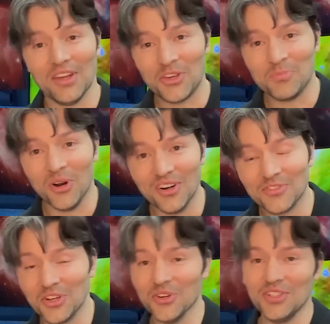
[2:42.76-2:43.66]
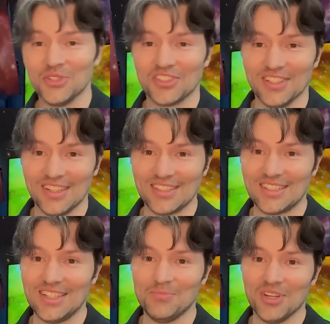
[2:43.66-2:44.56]
Thank you, Paul, for your interest in this
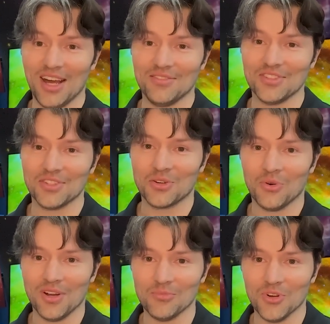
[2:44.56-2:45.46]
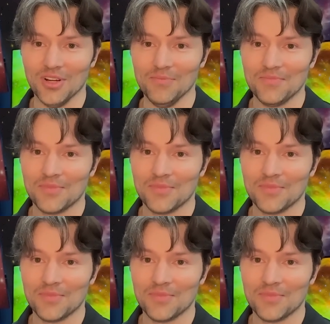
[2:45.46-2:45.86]
deep dive into the quantum realm.